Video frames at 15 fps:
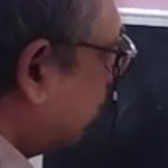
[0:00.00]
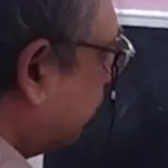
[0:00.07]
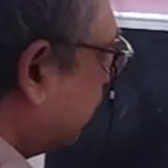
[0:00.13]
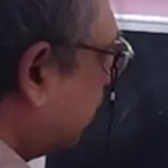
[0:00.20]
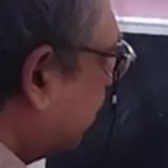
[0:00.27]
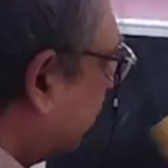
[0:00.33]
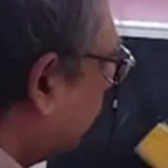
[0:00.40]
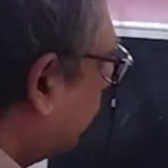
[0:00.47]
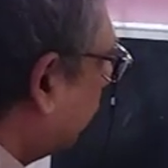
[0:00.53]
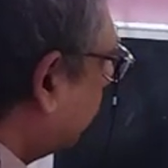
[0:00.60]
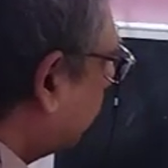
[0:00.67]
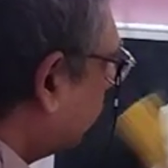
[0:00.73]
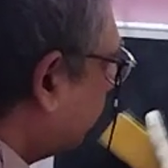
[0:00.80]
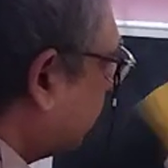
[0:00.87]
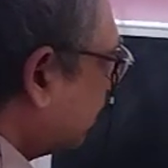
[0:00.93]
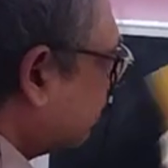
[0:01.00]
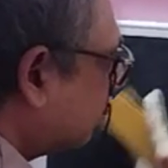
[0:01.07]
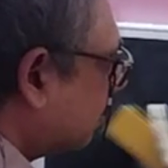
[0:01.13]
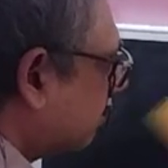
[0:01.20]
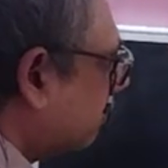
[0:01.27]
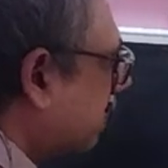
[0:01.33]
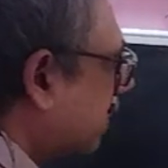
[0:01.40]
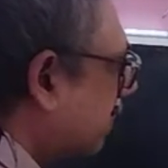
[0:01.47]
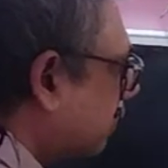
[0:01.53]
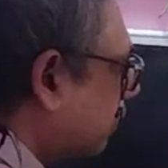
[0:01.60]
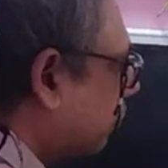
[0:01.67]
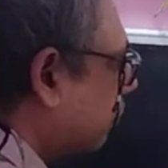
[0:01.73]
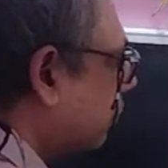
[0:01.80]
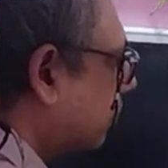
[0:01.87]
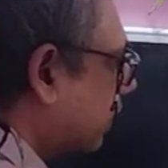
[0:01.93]
but the amount of space required to
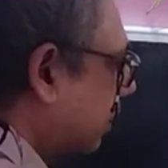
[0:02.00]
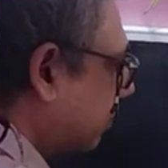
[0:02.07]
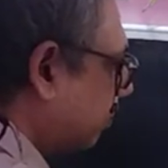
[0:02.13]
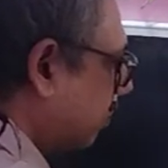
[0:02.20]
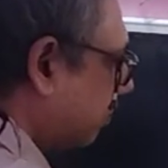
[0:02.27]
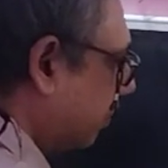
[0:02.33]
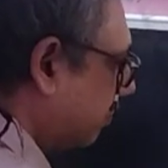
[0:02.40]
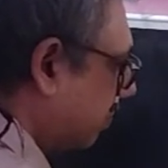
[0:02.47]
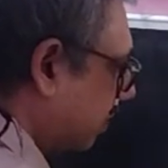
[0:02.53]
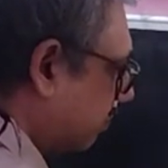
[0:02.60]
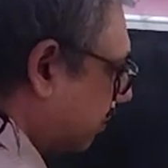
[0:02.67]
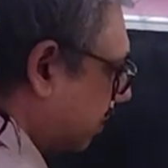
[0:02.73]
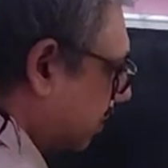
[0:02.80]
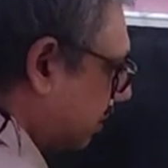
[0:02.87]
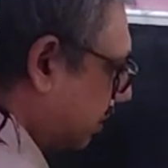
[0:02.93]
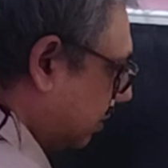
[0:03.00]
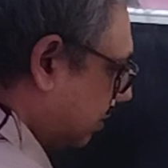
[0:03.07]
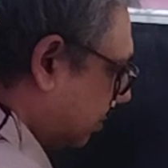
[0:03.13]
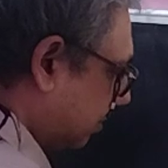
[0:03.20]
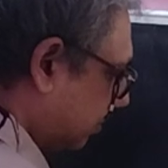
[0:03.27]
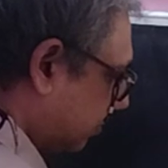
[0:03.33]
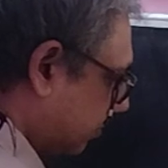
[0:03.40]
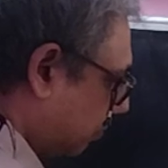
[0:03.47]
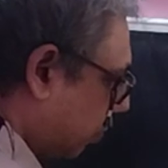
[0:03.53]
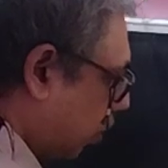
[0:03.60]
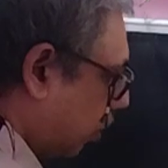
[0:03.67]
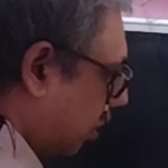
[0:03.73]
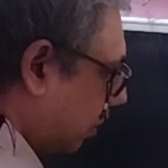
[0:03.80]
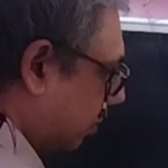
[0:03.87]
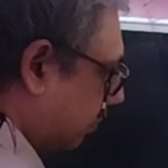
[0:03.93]
code that will be very, very small.